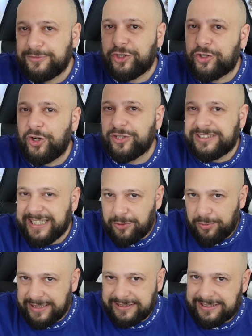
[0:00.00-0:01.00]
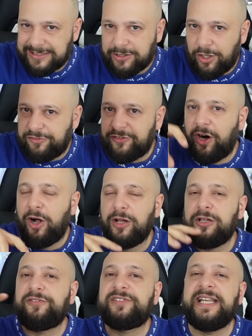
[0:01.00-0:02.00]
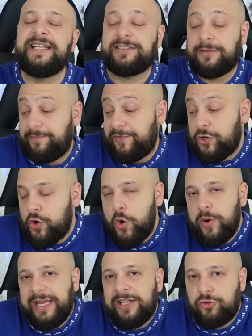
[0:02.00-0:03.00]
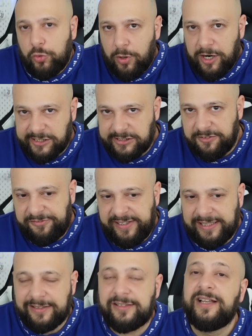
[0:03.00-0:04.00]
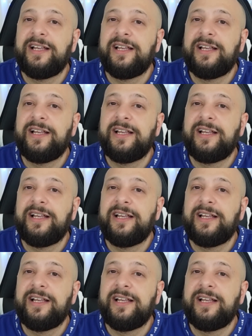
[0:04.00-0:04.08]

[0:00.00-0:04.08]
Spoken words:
the consequences of all of things going towards the field?